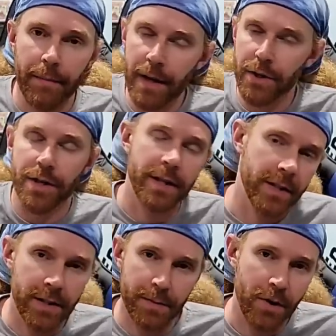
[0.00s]
Make sure you hit
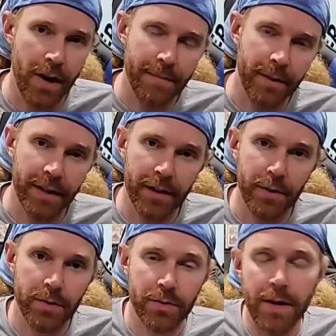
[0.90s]
the subscribe button on
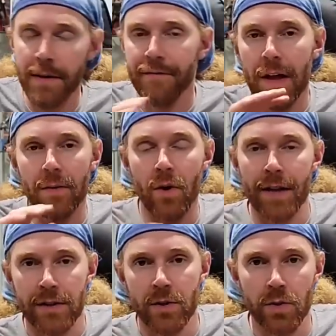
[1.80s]
YouTube. Give me a follow on all
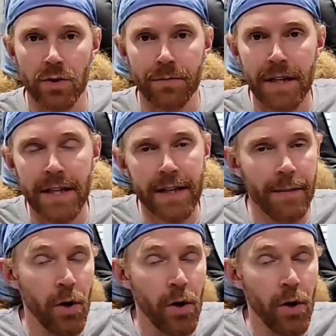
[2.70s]
that social media.